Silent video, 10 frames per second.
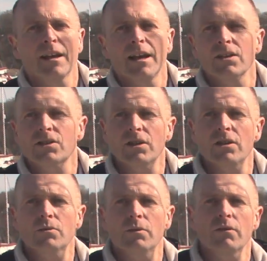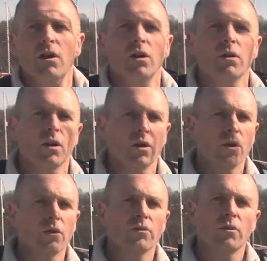And as soon as we've got
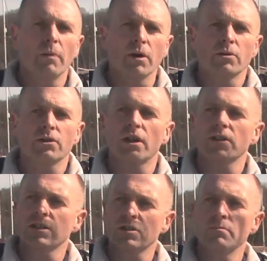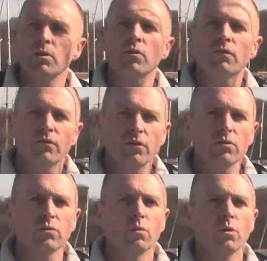the boat starting to move
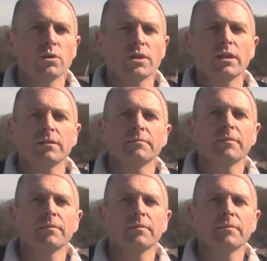through the water,